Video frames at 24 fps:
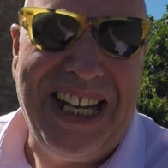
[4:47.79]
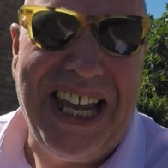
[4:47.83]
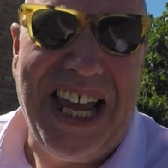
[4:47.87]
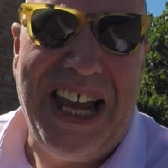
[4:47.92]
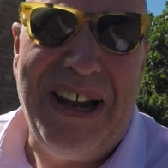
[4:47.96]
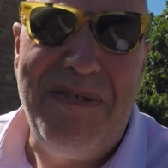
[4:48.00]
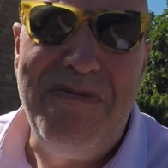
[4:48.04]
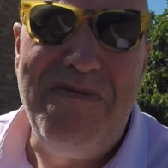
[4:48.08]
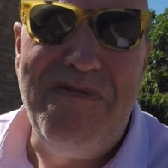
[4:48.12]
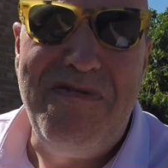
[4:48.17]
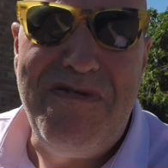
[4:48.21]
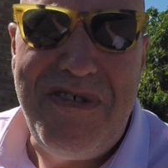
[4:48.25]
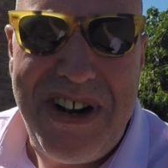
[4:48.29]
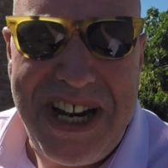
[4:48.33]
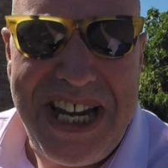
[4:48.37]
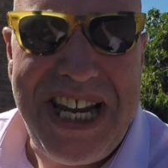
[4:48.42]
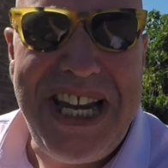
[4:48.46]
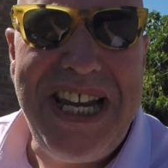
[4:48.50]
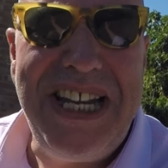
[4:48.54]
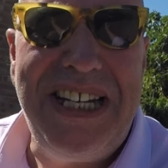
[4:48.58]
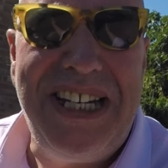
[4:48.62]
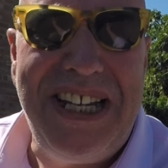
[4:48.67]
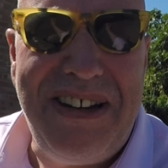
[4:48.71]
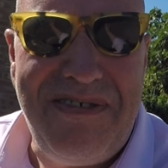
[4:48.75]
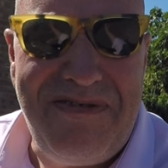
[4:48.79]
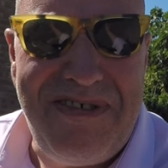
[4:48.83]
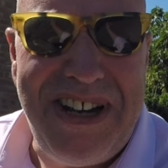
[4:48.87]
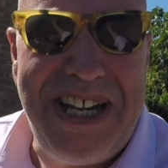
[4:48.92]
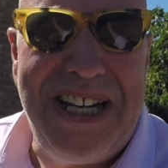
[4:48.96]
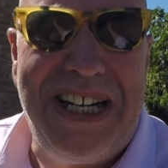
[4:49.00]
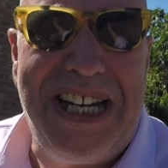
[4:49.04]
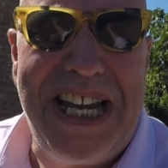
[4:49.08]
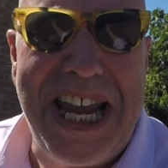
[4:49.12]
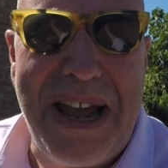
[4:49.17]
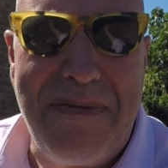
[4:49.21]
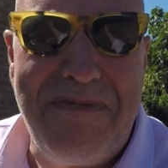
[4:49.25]
I
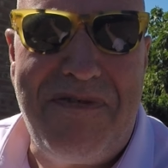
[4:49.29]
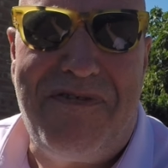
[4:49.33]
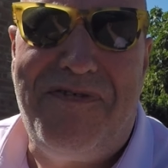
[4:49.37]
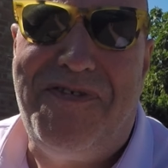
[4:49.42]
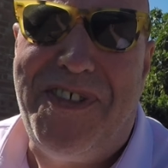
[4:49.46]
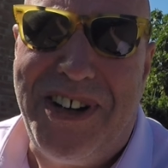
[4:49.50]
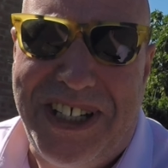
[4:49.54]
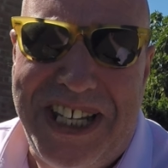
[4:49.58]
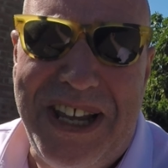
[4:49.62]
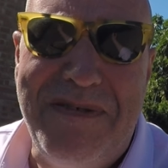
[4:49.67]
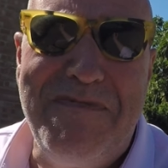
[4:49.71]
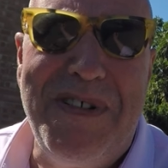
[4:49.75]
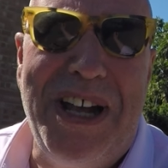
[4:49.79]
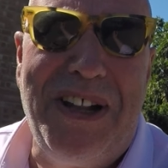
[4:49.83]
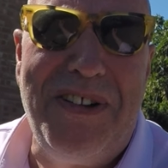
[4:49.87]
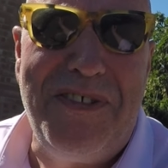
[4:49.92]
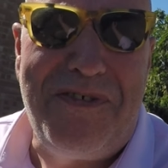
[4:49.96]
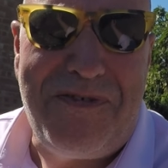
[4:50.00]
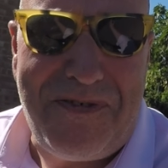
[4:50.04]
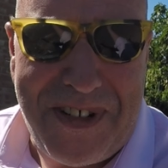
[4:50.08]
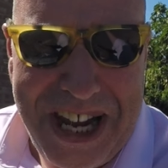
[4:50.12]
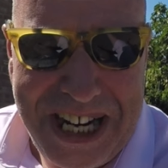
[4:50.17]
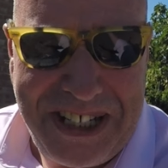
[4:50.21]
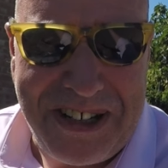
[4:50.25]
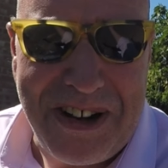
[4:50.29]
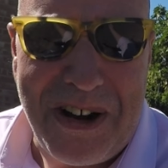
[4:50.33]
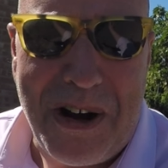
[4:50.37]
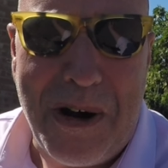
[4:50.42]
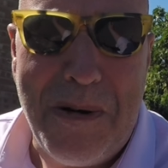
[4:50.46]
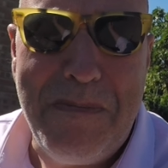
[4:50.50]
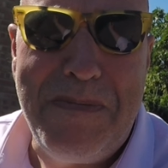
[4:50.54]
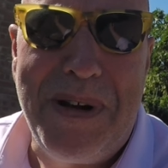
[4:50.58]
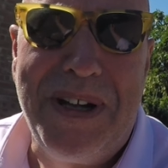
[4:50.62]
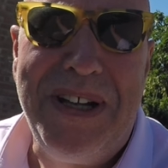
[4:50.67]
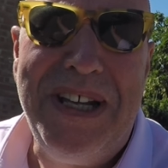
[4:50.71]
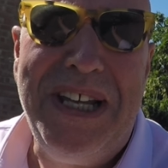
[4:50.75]
really am fucking well fed
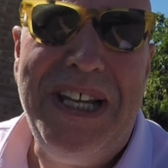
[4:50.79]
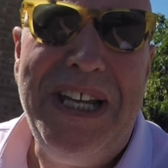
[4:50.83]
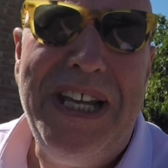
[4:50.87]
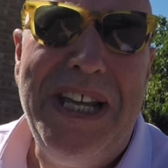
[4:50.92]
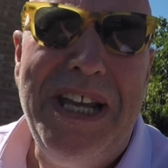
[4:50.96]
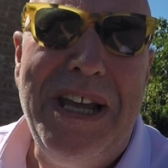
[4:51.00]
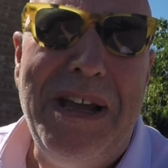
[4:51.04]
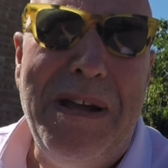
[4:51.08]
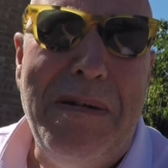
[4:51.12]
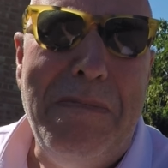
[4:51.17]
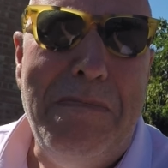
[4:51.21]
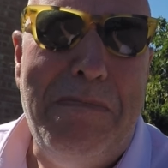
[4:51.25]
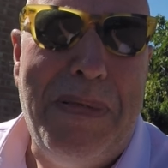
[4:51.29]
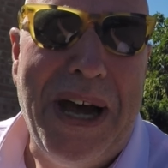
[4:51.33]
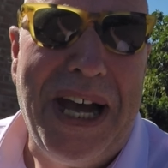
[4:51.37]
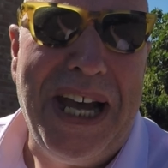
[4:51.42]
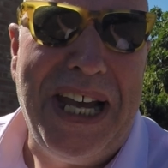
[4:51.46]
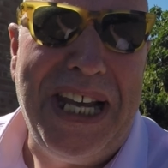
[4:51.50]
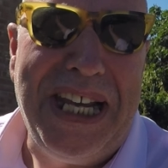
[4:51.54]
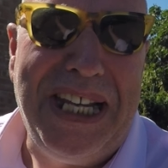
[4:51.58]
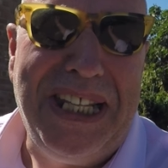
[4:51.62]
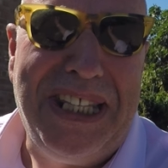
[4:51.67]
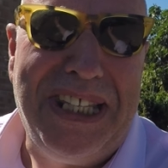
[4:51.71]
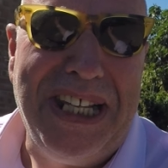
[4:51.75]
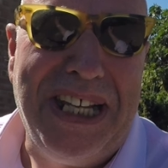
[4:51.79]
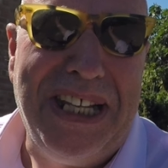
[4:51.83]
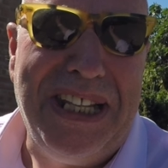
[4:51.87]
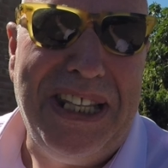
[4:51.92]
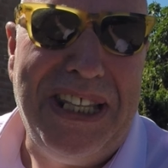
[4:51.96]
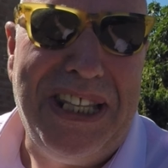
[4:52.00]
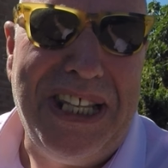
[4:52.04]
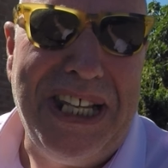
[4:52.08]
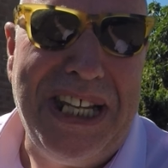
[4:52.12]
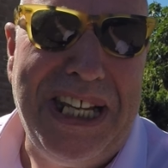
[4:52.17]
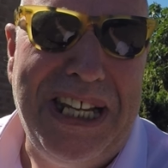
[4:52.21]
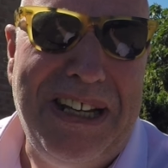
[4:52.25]
up by
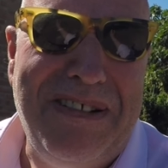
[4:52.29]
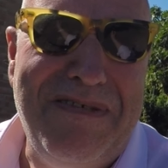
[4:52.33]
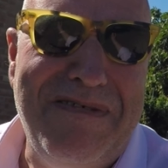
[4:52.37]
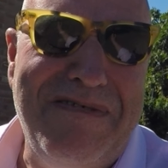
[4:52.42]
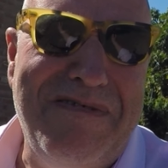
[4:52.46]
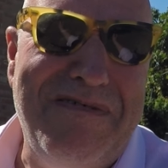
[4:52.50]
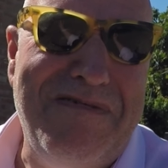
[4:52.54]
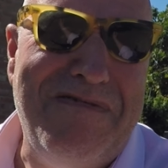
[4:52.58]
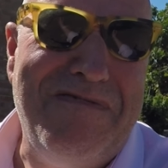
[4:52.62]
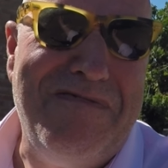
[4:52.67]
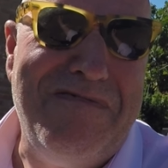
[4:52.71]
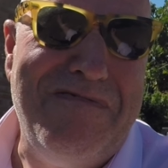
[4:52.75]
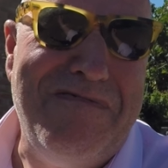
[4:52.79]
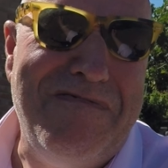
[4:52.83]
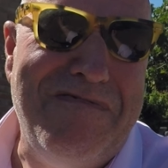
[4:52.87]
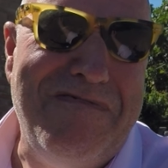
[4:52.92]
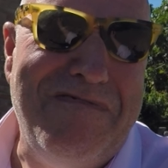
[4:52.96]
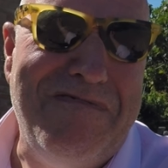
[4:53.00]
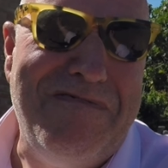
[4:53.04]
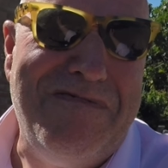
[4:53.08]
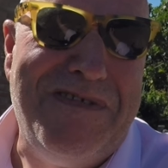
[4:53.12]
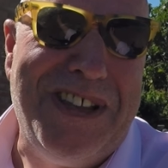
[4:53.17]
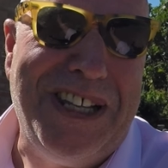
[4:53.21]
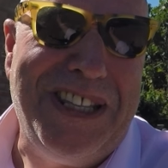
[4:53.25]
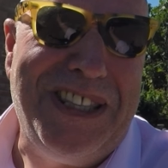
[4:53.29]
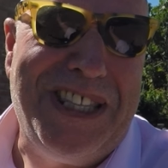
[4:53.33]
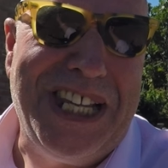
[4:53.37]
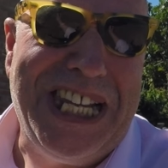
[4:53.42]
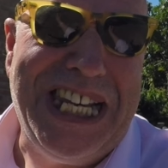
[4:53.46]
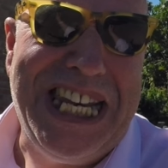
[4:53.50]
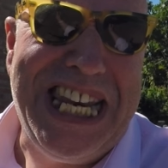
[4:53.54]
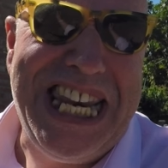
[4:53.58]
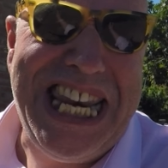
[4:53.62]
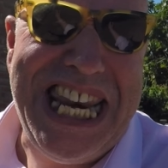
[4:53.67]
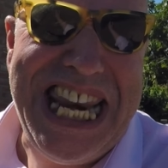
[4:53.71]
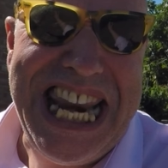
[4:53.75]
the
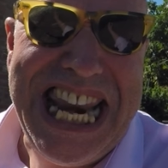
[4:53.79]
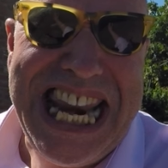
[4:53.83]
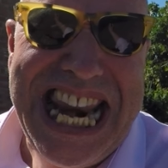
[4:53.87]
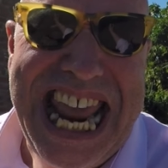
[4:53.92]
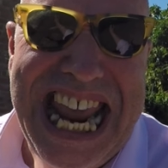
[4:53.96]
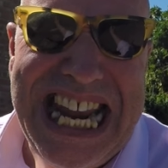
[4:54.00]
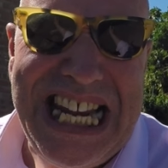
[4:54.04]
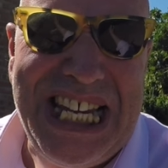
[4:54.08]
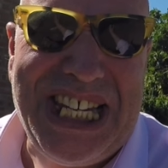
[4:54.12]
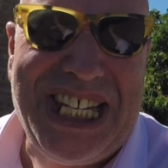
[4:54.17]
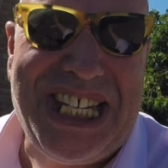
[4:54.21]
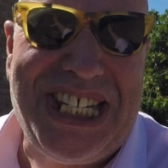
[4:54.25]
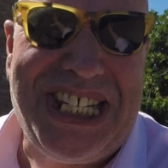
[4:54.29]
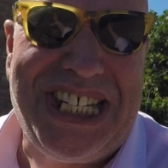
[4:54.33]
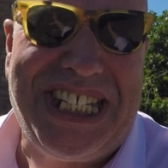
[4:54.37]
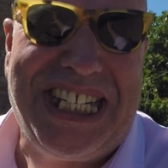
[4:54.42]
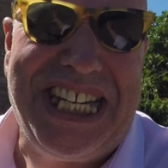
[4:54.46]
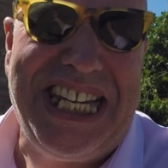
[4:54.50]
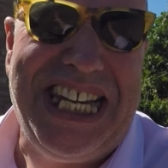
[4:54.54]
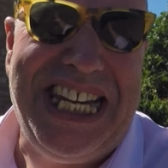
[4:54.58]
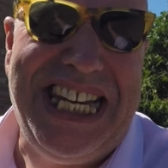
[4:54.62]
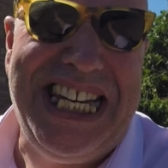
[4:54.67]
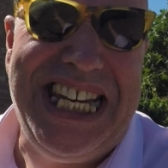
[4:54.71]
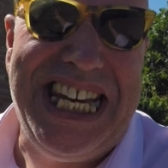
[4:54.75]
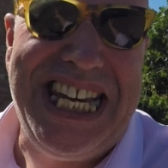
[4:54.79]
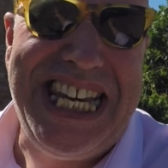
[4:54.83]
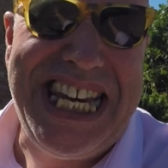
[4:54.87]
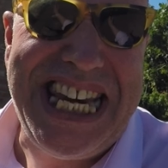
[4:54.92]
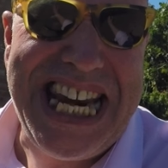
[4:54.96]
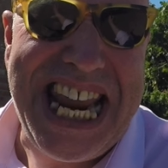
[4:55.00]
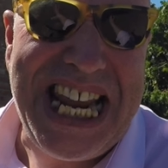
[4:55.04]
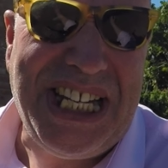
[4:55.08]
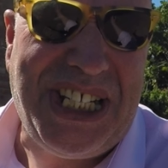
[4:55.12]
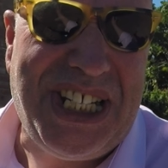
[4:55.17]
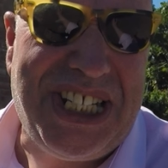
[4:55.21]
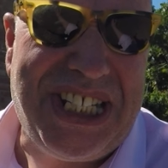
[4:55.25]
nasty,
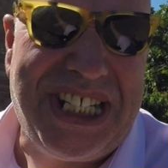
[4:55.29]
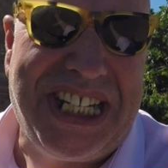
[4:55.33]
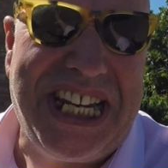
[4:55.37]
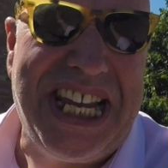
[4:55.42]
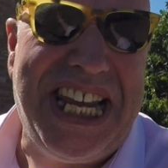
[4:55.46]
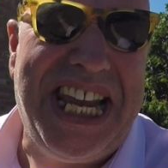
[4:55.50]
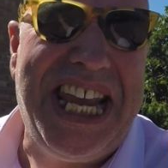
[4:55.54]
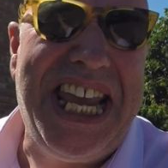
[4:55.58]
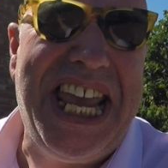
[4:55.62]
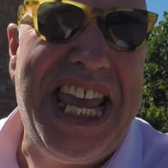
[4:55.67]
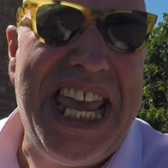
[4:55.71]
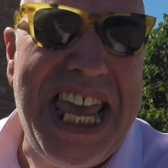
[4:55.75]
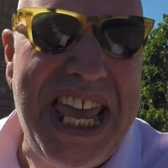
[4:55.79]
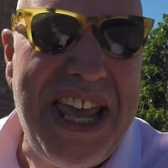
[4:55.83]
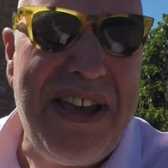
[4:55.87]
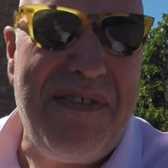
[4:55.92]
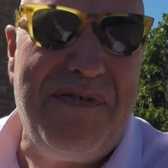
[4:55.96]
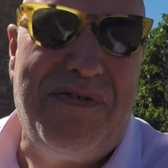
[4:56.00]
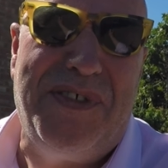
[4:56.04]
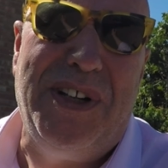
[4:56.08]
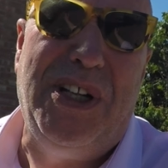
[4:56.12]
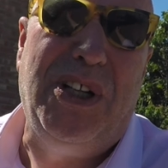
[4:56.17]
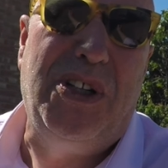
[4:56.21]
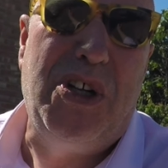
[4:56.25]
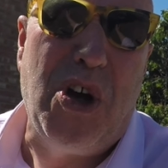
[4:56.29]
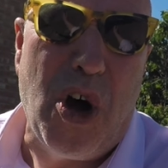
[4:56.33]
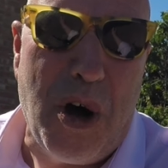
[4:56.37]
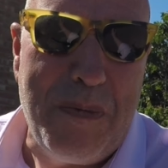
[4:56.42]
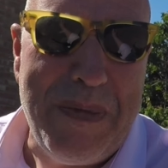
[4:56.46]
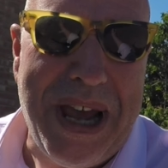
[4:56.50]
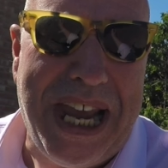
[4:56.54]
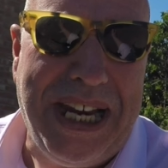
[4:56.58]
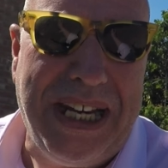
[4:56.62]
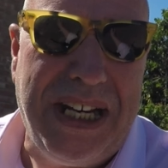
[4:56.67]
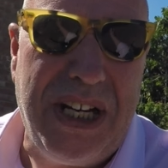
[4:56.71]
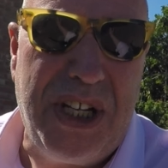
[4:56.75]
hateful
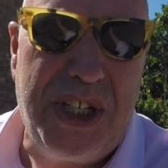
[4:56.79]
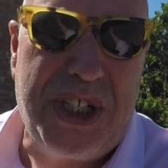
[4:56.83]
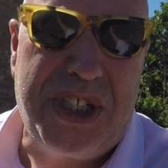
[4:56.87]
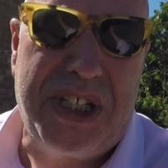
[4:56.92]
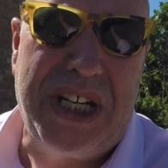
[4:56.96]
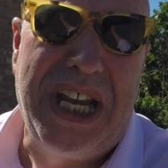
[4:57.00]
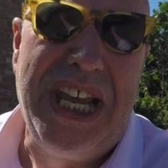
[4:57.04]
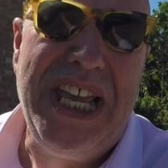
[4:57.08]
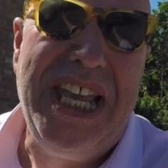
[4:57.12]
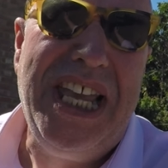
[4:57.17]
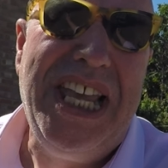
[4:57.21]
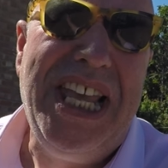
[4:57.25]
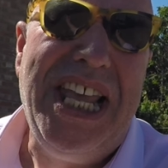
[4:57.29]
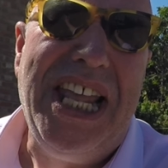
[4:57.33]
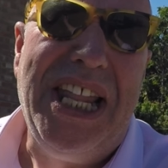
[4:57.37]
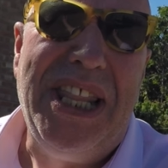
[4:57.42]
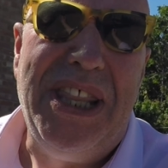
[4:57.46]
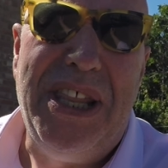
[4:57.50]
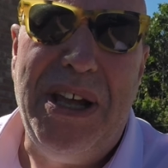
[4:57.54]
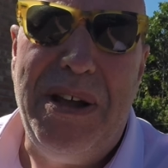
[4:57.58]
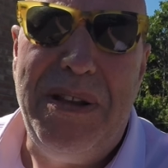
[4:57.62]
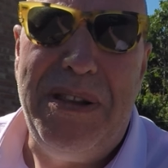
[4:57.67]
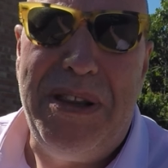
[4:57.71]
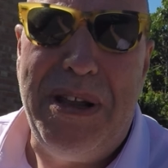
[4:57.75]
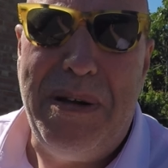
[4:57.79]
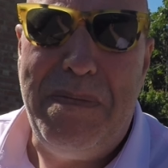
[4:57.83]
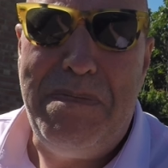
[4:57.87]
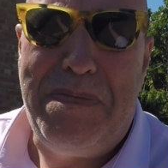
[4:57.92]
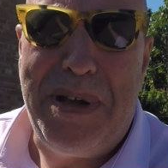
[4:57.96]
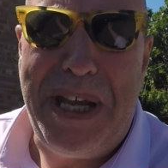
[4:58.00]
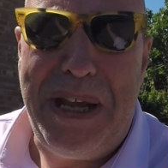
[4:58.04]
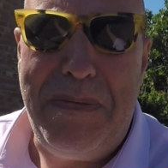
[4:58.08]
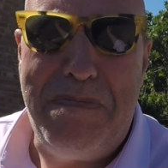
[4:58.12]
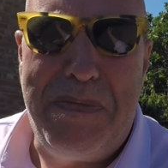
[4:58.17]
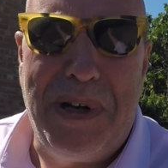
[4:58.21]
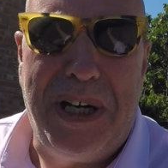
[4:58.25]
comments that
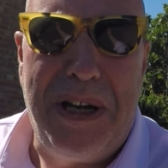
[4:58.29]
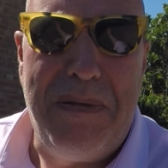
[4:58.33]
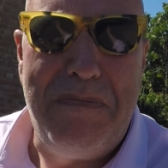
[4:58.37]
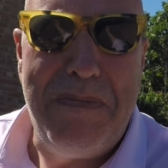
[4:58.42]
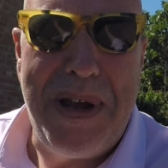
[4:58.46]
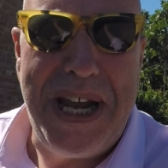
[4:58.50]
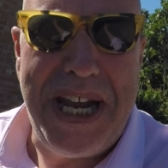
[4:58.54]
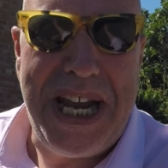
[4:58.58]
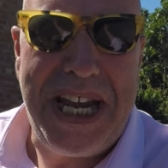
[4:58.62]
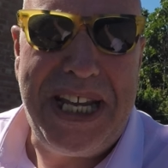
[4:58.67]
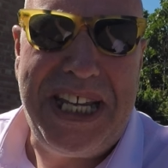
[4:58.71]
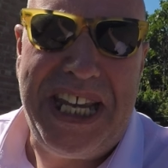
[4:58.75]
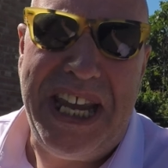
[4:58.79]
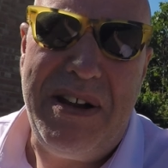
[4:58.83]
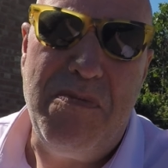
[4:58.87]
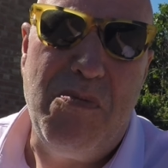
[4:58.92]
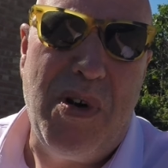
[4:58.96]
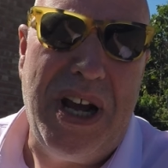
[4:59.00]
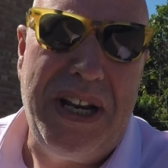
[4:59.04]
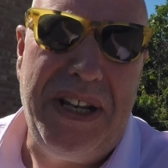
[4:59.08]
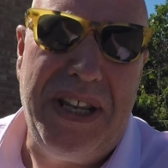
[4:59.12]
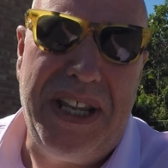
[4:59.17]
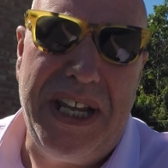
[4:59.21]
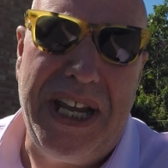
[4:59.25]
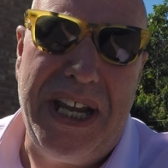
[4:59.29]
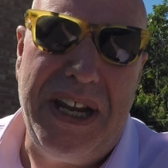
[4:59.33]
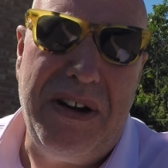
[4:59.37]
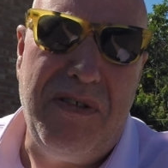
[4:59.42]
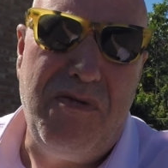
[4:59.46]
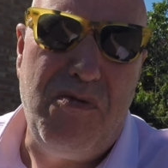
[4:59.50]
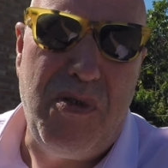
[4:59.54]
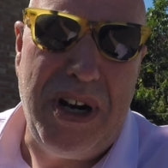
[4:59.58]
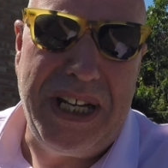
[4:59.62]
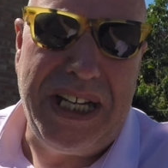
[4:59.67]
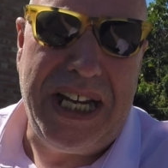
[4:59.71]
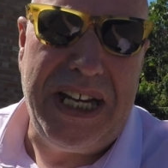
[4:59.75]
people are making when they're
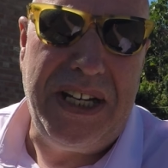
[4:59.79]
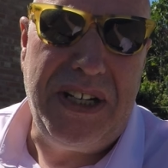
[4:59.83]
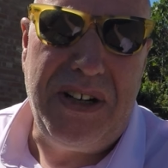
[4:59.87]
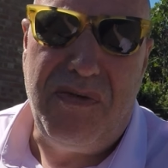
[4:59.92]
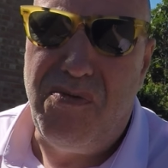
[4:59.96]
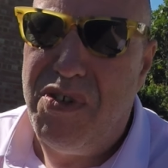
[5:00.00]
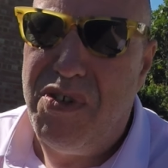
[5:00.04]
ringing